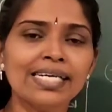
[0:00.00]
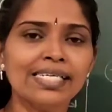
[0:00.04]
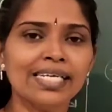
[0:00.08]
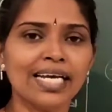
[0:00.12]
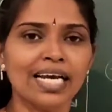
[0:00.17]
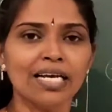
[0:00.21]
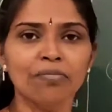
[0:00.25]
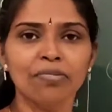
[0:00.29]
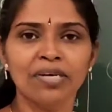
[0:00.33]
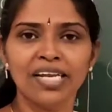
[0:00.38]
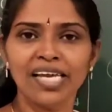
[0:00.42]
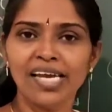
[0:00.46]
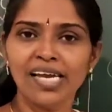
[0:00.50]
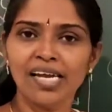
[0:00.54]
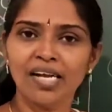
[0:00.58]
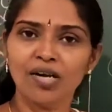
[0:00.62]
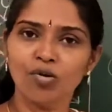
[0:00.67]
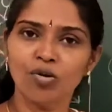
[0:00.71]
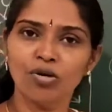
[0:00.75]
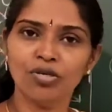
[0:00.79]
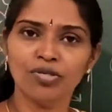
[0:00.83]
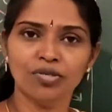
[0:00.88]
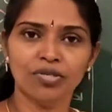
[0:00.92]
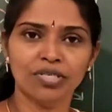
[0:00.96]
time t equal
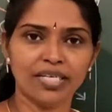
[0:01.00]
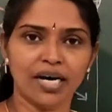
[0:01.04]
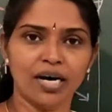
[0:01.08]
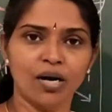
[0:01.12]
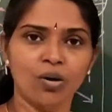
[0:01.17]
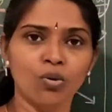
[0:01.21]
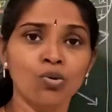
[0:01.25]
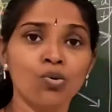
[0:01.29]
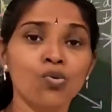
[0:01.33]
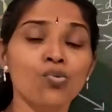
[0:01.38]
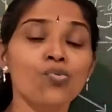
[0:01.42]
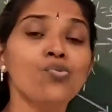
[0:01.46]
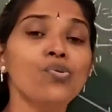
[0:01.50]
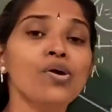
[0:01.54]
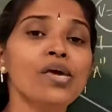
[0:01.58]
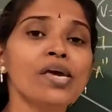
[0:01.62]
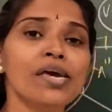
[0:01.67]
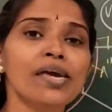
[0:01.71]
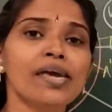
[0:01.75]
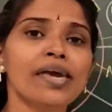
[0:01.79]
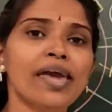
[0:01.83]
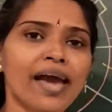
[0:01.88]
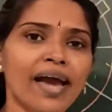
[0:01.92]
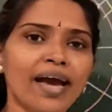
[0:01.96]
to tau, we
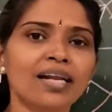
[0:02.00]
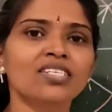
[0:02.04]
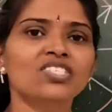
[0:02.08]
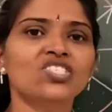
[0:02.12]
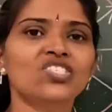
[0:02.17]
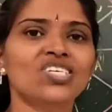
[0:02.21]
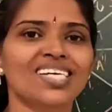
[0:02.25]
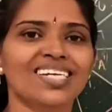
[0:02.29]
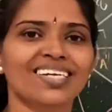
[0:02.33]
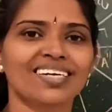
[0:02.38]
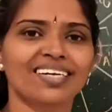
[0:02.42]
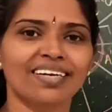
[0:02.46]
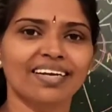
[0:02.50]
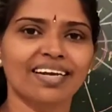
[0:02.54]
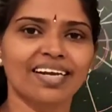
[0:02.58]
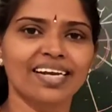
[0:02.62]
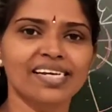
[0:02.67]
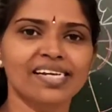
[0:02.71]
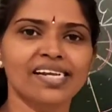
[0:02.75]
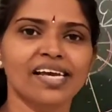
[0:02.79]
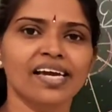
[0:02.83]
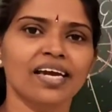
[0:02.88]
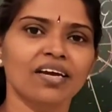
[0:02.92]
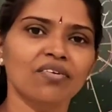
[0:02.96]
can
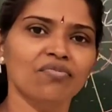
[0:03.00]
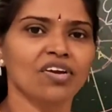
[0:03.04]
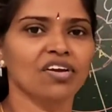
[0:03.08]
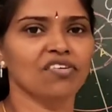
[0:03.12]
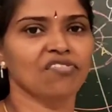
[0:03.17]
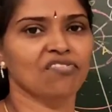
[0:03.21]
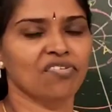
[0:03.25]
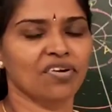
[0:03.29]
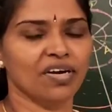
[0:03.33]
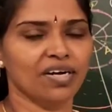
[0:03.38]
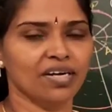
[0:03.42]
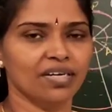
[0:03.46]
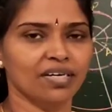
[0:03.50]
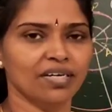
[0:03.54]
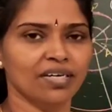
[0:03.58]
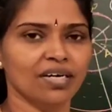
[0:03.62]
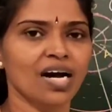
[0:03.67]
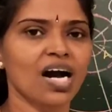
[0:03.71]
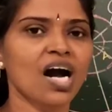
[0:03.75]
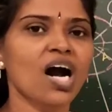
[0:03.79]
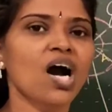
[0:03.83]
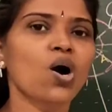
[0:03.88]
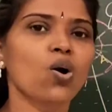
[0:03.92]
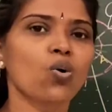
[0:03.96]
generate a wavefront.
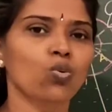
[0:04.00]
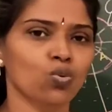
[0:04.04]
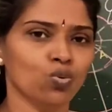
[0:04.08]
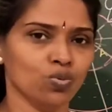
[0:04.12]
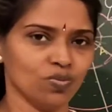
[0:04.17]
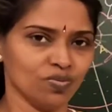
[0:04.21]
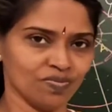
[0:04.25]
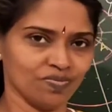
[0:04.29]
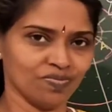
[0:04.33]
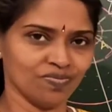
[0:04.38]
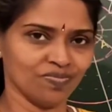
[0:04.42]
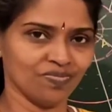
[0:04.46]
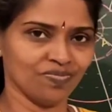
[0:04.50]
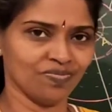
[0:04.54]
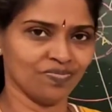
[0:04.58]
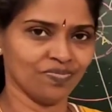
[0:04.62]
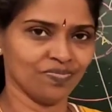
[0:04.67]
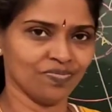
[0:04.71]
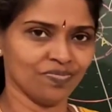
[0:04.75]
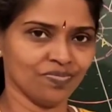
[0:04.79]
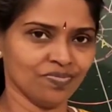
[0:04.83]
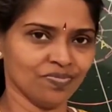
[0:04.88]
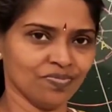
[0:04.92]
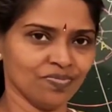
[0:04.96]
How?
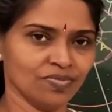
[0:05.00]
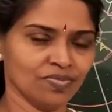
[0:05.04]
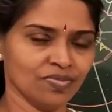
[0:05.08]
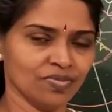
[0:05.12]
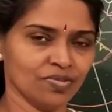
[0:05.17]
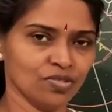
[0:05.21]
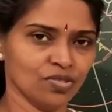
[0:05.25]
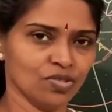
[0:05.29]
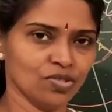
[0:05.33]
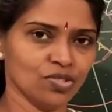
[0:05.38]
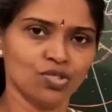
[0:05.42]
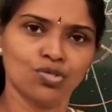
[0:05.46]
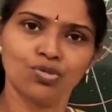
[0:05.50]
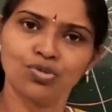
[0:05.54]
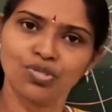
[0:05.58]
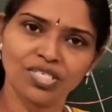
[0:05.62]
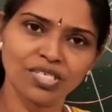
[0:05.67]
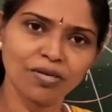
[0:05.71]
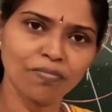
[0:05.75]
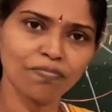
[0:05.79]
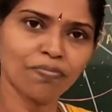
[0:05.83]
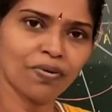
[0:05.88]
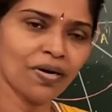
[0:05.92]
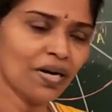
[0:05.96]
Too
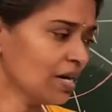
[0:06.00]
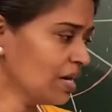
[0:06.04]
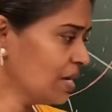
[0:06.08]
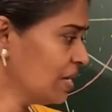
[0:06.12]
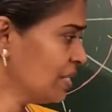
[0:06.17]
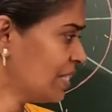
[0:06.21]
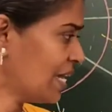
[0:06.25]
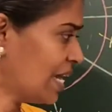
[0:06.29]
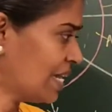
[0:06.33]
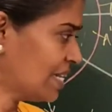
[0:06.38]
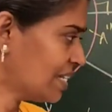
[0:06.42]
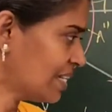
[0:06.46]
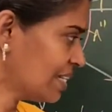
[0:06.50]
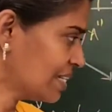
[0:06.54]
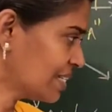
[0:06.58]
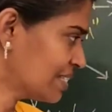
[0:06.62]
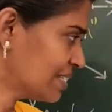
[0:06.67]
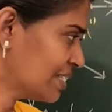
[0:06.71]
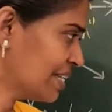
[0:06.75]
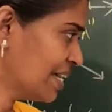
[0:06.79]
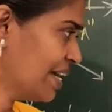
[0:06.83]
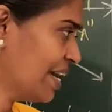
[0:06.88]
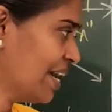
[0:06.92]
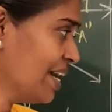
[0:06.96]
simple. That
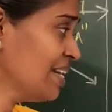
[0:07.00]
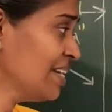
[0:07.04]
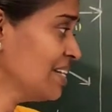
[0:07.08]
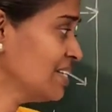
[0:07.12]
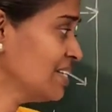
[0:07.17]
again